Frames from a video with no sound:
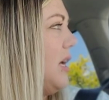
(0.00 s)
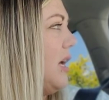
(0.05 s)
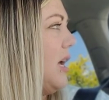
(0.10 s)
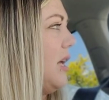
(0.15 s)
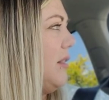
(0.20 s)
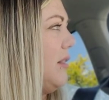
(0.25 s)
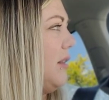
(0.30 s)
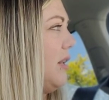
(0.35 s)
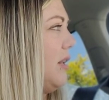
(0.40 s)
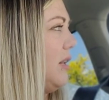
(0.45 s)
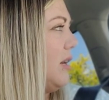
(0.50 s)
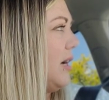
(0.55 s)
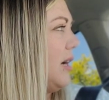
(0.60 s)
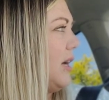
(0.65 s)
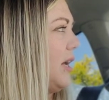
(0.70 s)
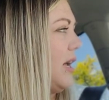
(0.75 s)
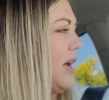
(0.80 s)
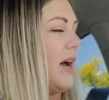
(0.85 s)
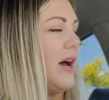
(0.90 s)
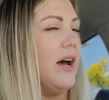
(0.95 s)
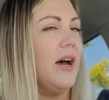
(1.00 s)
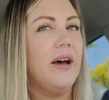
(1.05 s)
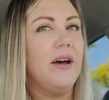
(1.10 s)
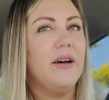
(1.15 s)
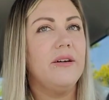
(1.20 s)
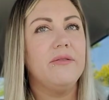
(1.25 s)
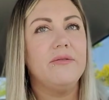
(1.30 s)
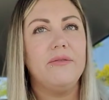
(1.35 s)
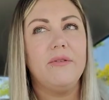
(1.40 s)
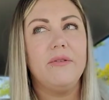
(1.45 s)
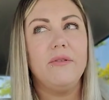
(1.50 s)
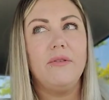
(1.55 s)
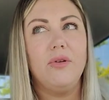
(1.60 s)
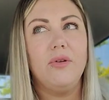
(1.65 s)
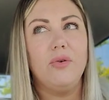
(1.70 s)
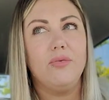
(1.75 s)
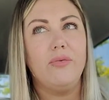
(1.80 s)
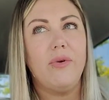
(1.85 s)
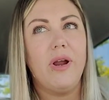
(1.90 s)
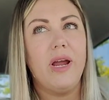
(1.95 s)
And then I have
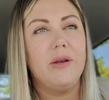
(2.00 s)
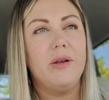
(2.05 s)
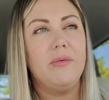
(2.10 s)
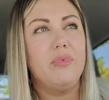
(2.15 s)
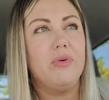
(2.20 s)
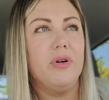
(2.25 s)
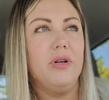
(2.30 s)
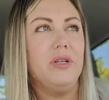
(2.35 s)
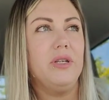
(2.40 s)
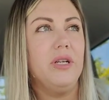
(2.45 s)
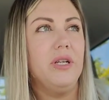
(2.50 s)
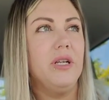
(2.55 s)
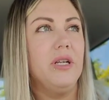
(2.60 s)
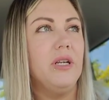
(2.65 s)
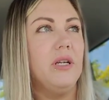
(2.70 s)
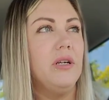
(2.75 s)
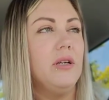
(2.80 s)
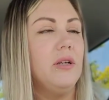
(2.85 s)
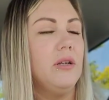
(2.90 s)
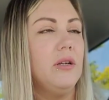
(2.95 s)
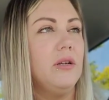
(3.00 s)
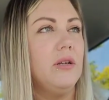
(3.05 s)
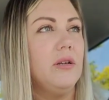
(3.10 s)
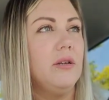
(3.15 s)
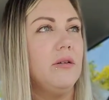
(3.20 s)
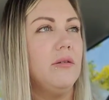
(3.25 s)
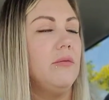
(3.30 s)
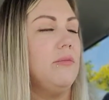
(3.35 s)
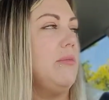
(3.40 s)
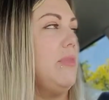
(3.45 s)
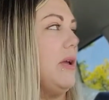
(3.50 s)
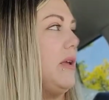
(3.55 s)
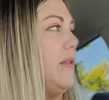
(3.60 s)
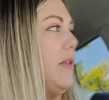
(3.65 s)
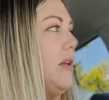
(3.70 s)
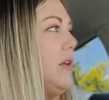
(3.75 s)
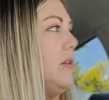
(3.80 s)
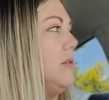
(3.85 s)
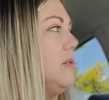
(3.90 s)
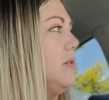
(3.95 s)
the red printed
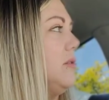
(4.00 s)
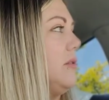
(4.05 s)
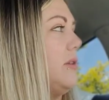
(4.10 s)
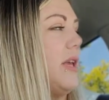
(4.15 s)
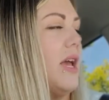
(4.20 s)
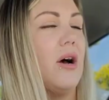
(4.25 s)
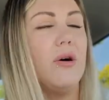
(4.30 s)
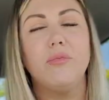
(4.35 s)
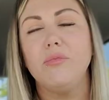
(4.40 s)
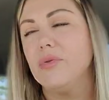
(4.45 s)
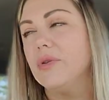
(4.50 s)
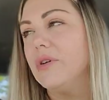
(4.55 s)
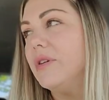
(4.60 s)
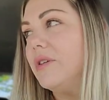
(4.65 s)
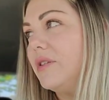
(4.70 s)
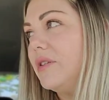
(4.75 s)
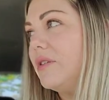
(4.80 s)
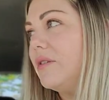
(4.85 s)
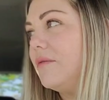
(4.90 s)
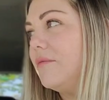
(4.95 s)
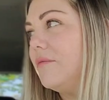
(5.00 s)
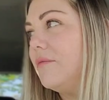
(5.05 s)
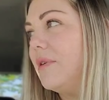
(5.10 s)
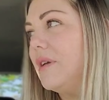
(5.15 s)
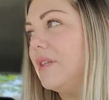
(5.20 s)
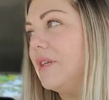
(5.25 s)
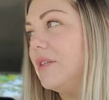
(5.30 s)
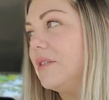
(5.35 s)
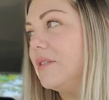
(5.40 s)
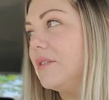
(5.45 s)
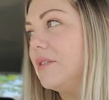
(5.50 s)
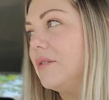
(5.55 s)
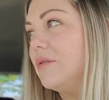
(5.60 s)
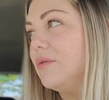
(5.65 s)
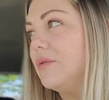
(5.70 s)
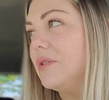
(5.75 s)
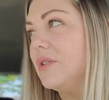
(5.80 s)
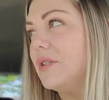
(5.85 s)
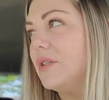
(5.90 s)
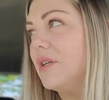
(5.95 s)
bathing cow print bathing
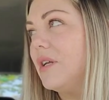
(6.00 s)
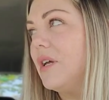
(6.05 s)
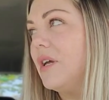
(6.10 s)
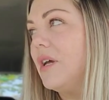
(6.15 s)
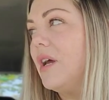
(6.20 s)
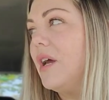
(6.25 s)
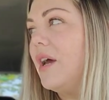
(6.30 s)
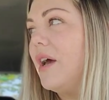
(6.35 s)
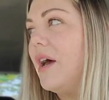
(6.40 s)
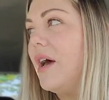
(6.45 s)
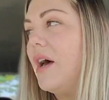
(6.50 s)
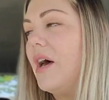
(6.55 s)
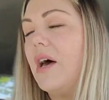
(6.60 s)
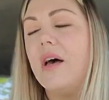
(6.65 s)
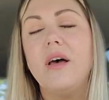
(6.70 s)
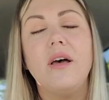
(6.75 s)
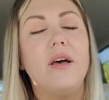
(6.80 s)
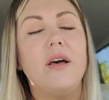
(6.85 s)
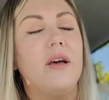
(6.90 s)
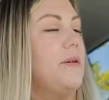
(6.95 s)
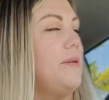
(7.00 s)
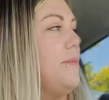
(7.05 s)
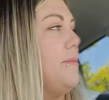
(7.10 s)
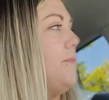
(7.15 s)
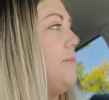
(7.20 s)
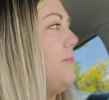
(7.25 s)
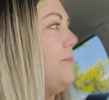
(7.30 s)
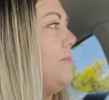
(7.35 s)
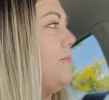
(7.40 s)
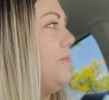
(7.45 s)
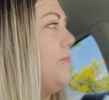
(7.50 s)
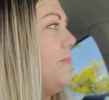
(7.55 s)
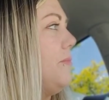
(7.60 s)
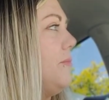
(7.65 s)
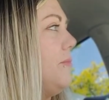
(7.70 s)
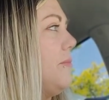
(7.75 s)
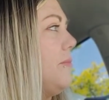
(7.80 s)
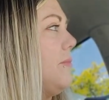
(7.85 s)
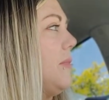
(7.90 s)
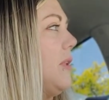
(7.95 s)
suit. Um,
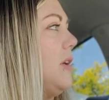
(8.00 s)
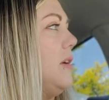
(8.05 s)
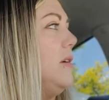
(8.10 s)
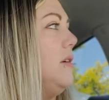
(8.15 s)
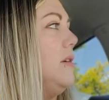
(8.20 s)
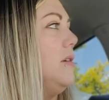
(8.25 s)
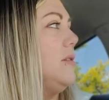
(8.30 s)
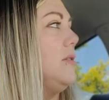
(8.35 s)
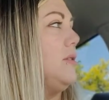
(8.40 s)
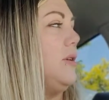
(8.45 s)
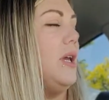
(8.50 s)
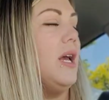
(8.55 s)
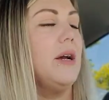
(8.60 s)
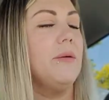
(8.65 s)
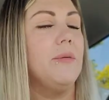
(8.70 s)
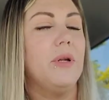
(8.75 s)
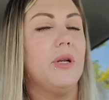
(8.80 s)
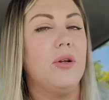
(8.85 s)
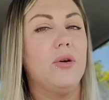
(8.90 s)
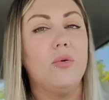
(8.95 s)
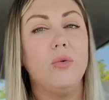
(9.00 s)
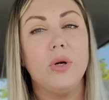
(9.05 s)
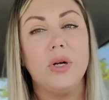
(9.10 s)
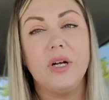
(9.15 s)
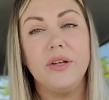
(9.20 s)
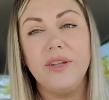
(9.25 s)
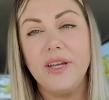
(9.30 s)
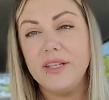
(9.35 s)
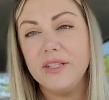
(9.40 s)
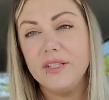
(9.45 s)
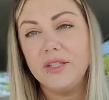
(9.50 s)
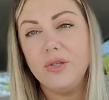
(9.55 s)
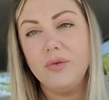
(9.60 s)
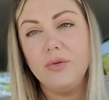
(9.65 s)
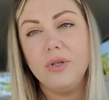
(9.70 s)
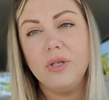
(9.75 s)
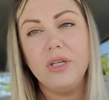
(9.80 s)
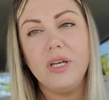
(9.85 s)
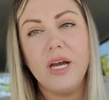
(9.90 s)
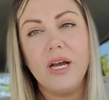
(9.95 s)
so yeah, I'm gonna go work on that
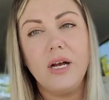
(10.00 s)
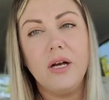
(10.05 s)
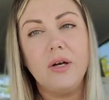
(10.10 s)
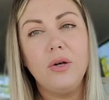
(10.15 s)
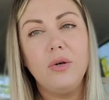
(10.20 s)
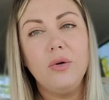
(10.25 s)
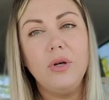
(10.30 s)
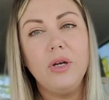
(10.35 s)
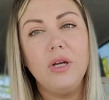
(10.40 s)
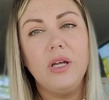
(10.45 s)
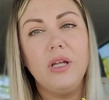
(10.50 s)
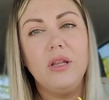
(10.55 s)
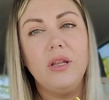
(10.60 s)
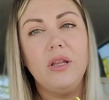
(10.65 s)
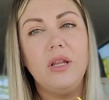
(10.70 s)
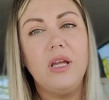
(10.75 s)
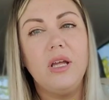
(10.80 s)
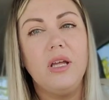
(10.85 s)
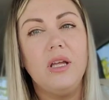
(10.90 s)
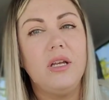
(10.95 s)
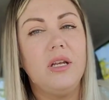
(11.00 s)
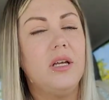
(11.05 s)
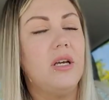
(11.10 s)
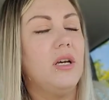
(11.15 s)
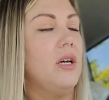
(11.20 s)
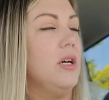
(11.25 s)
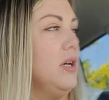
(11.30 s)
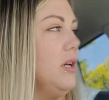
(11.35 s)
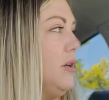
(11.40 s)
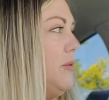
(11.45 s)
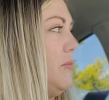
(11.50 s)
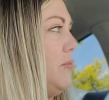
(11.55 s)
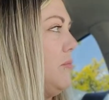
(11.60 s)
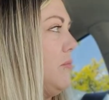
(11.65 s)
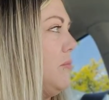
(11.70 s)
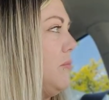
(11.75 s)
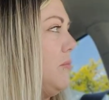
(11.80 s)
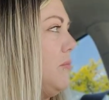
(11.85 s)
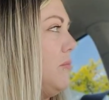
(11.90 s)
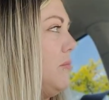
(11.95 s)
suit now and then
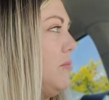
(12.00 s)
um,